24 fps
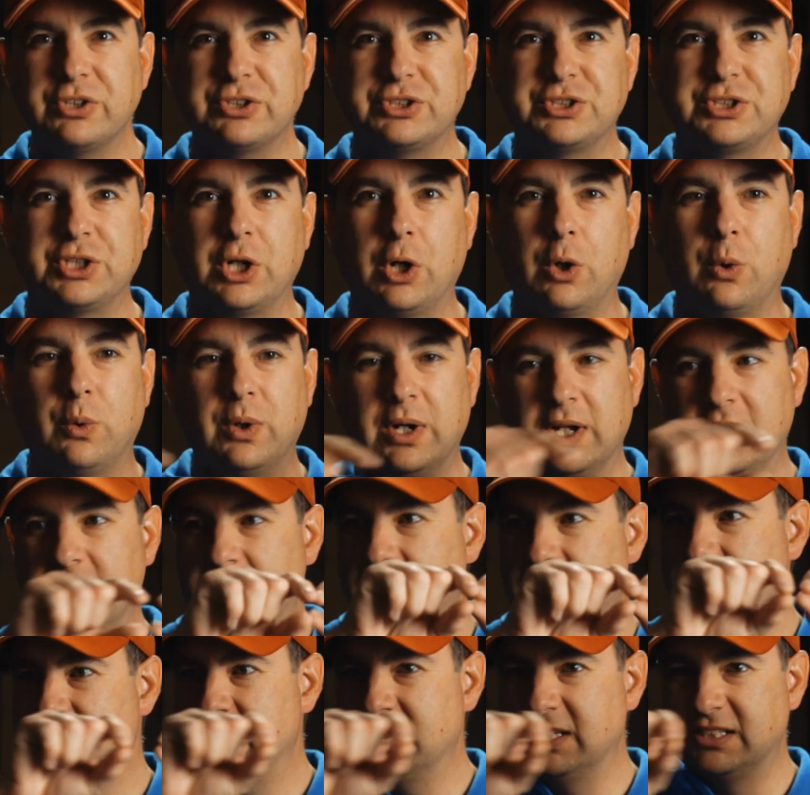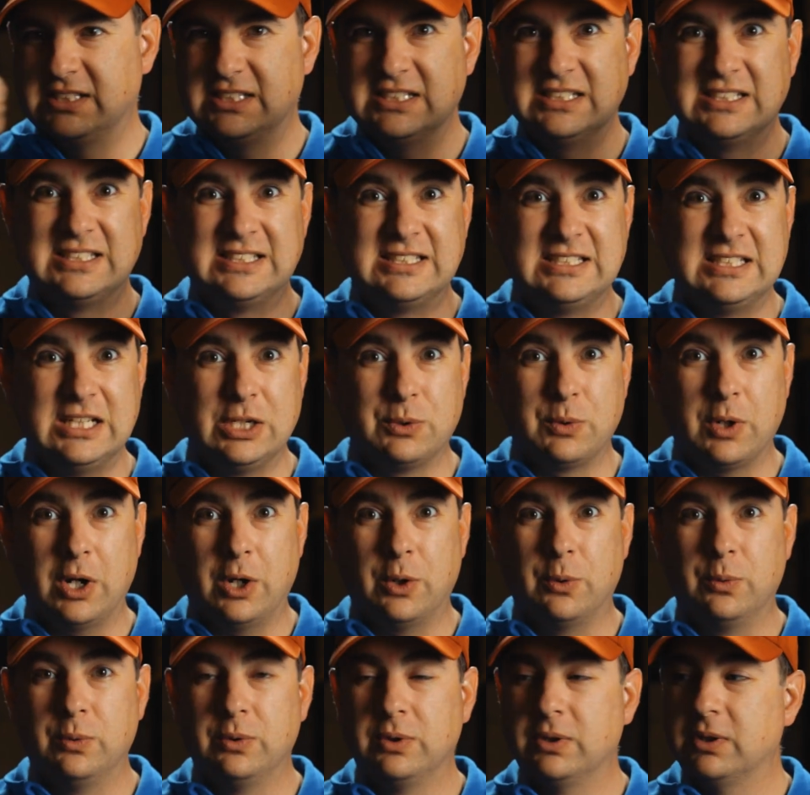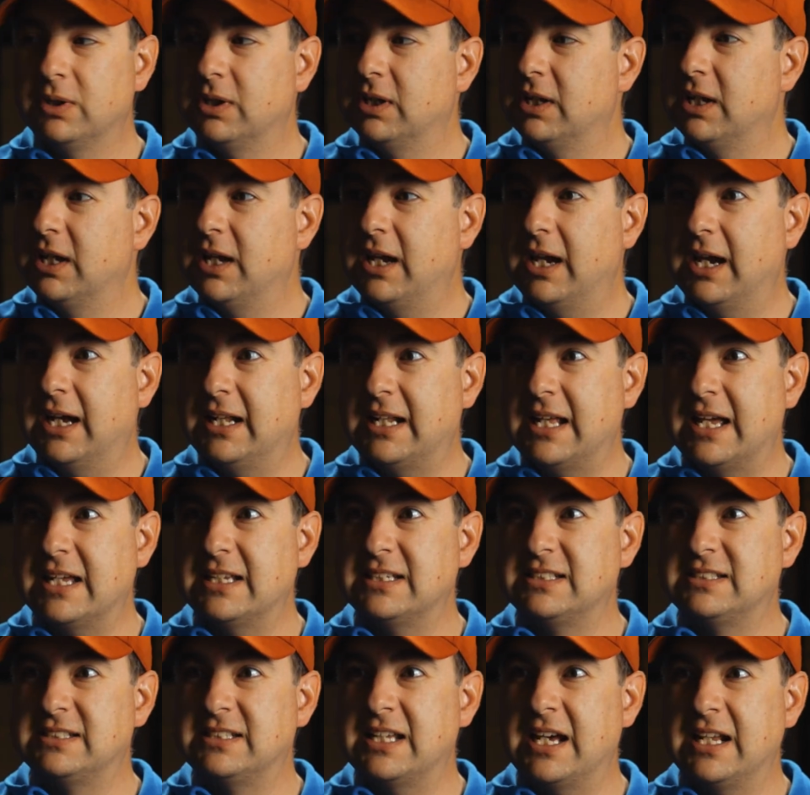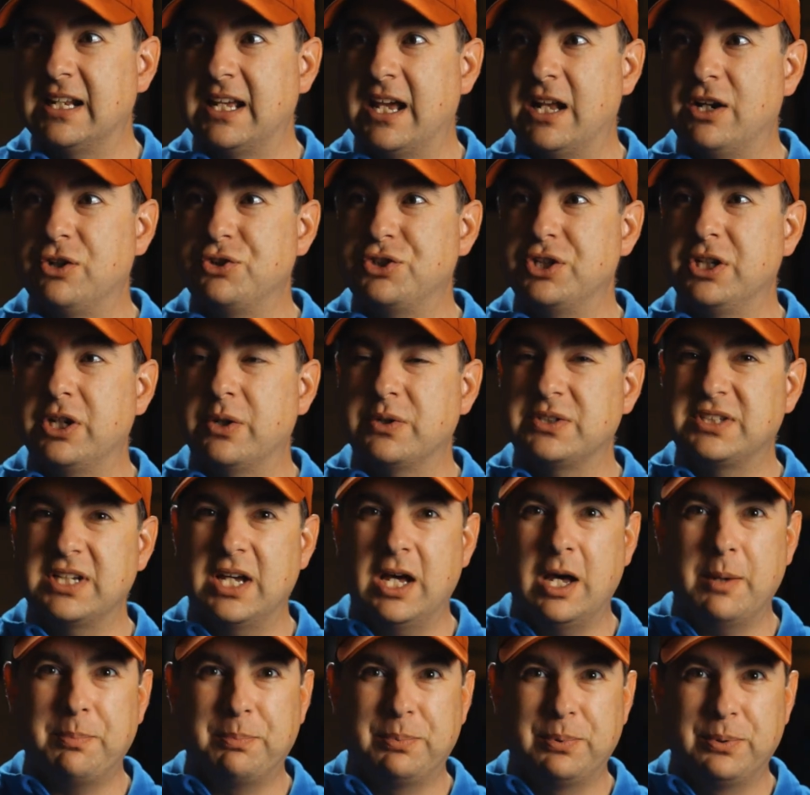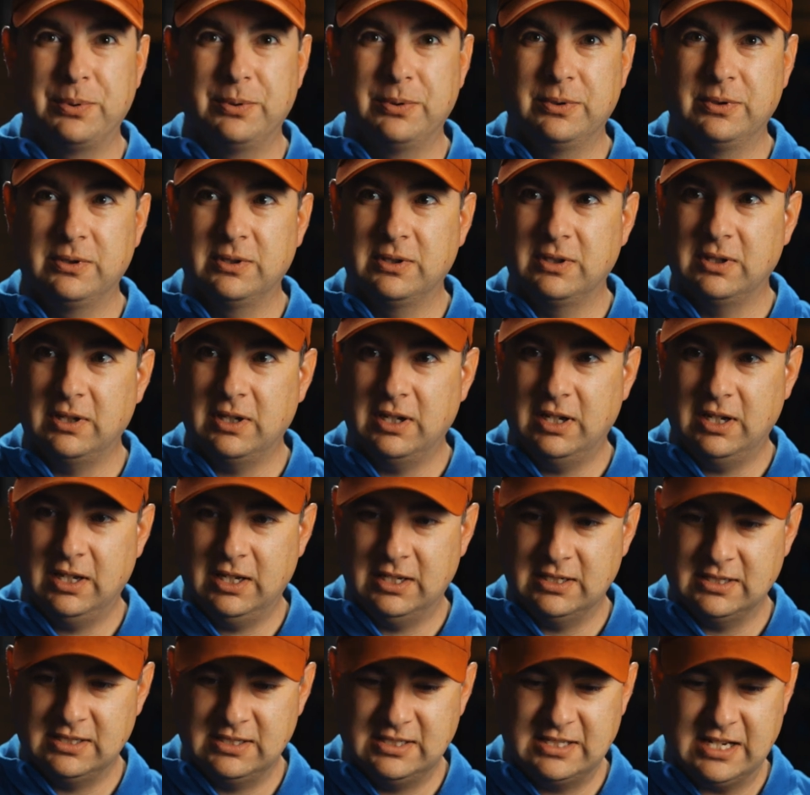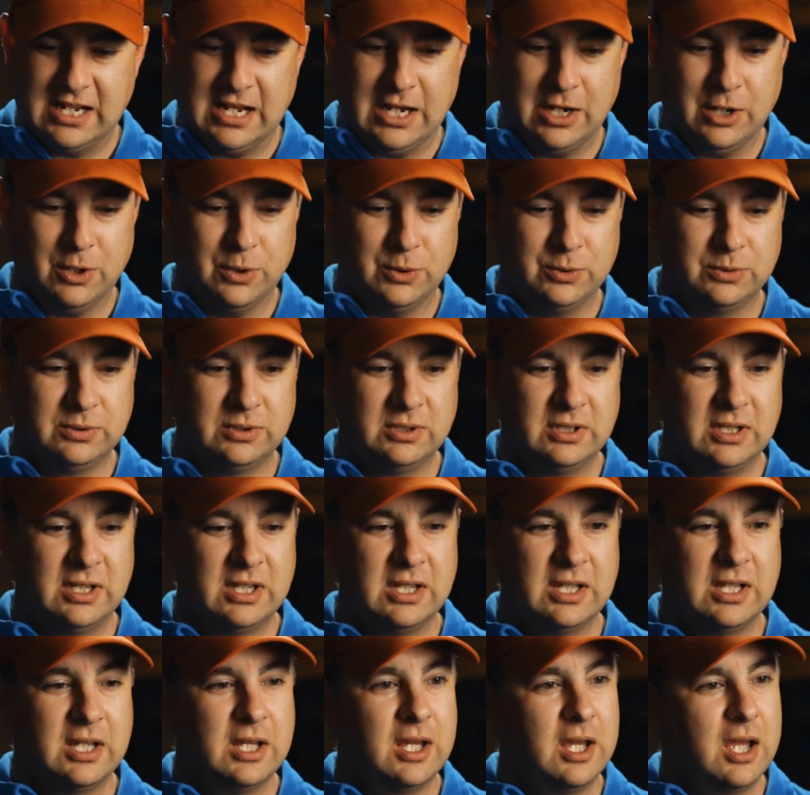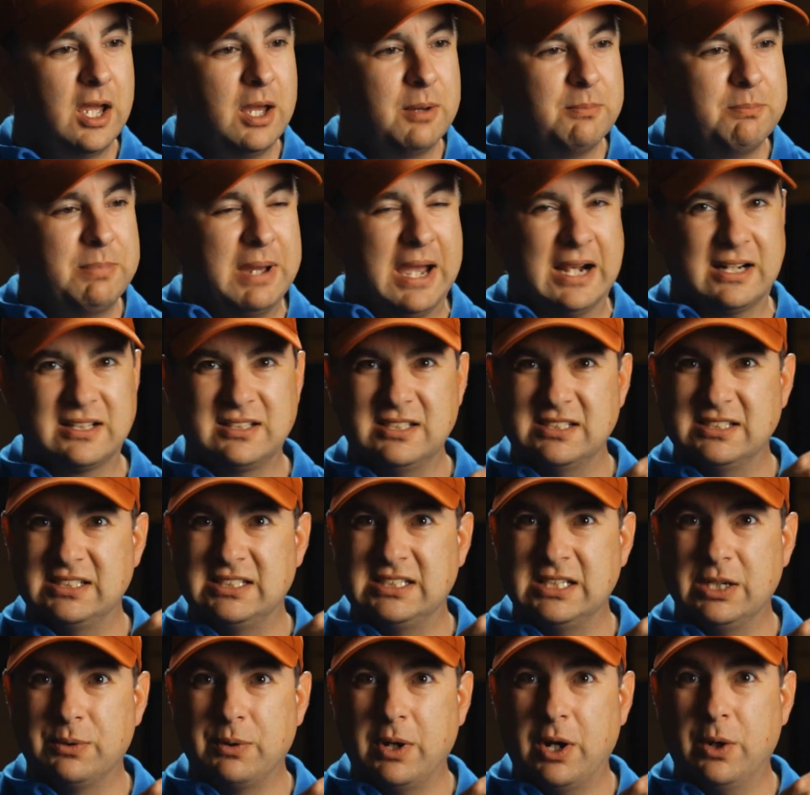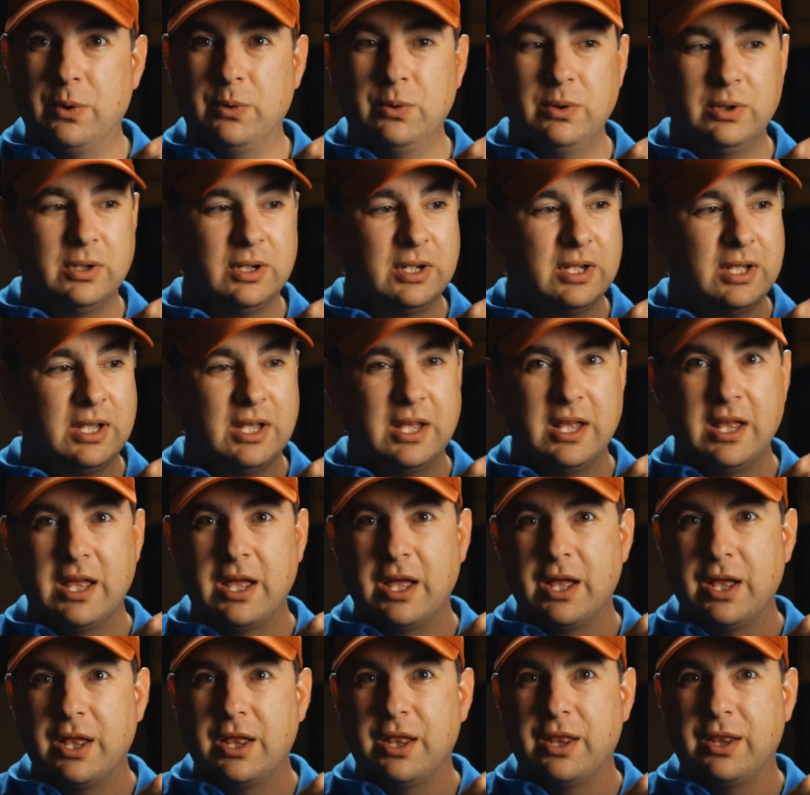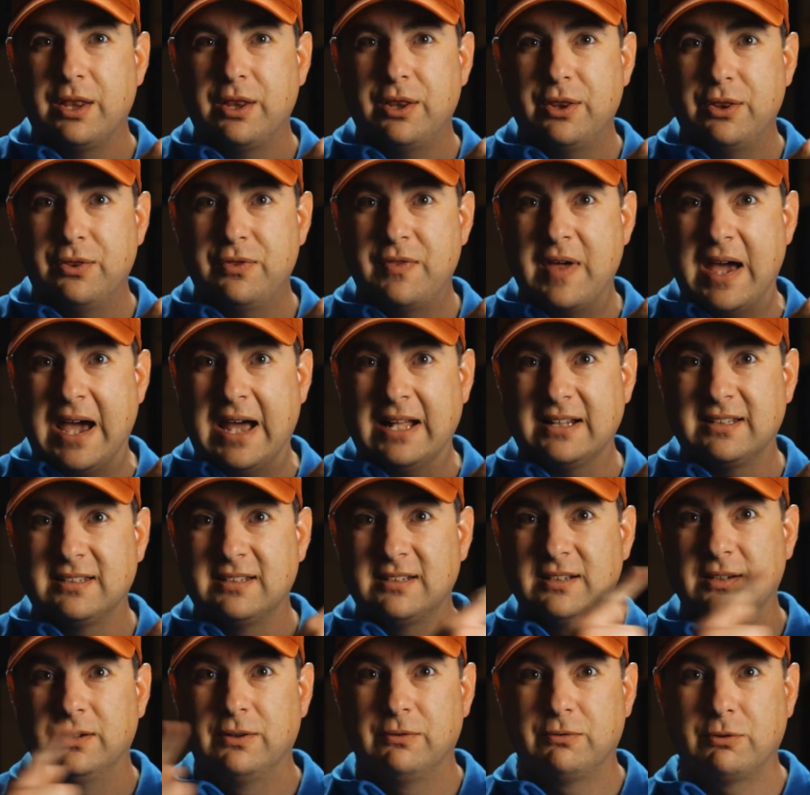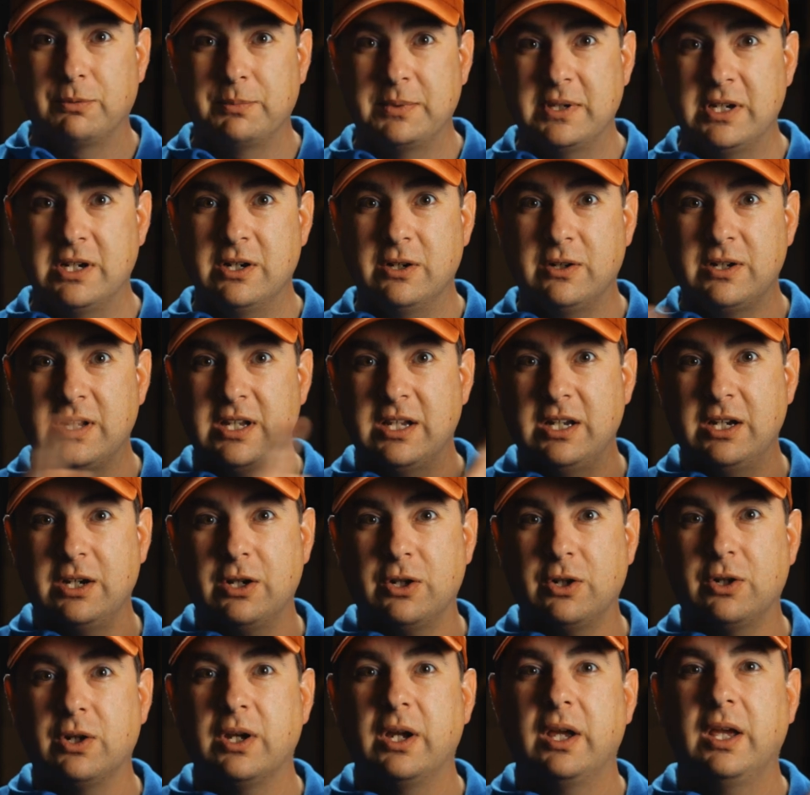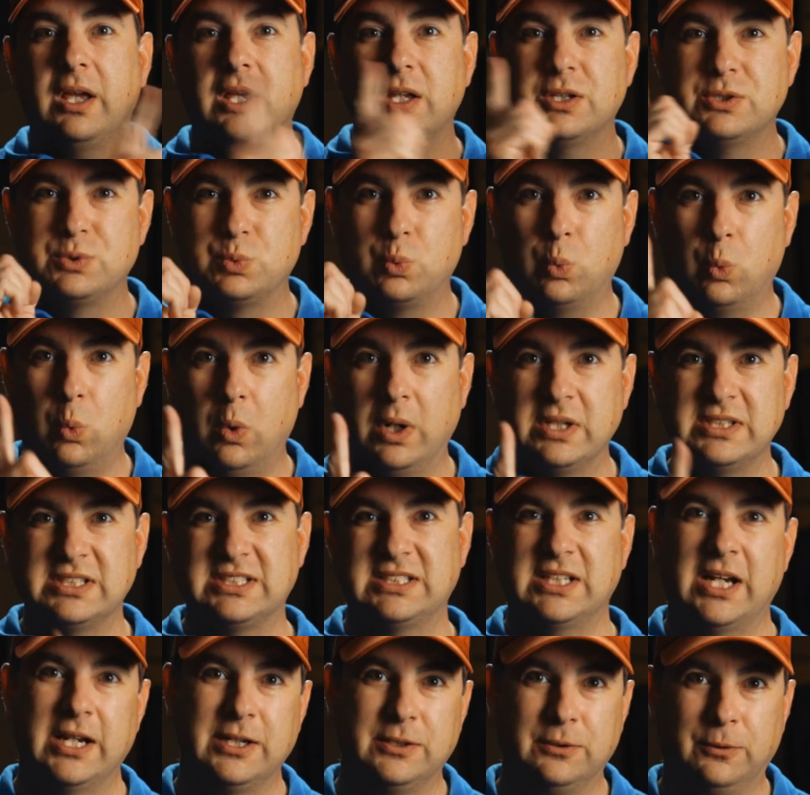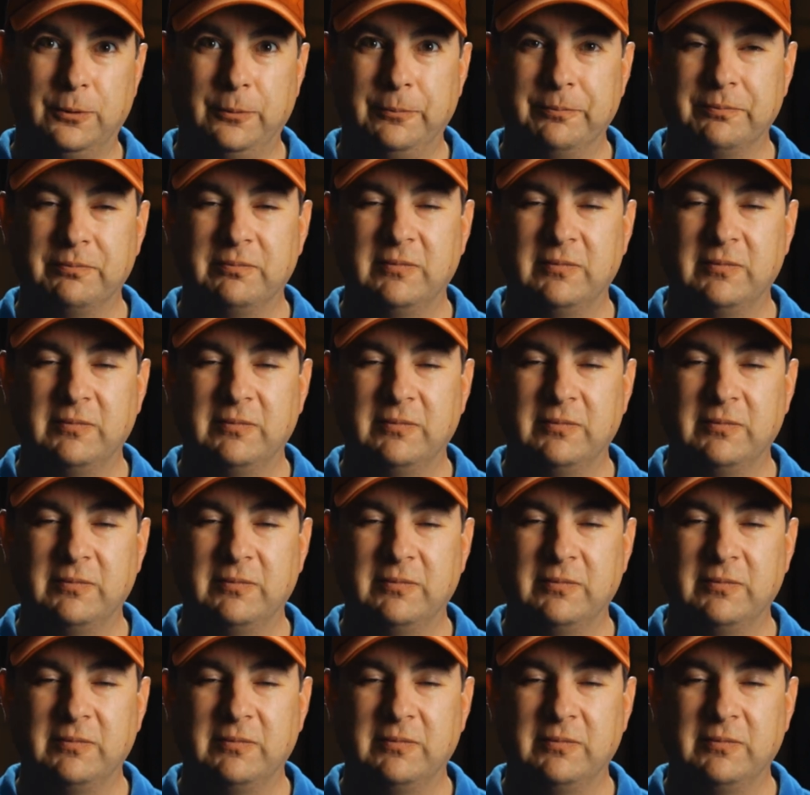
so this is 0, and as that energy goes up and down and back to 0, that from here to here is one cycle.